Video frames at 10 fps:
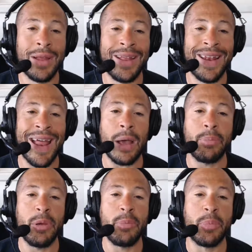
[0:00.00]
not
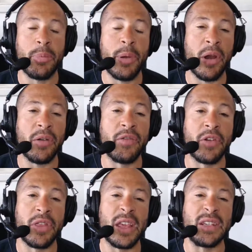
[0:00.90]
be prepared for
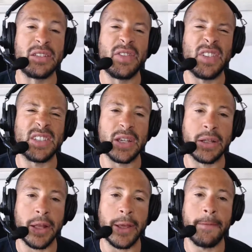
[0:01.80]
things
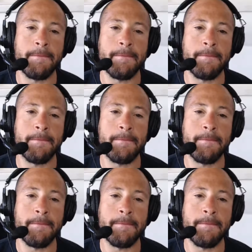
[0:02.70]
physically.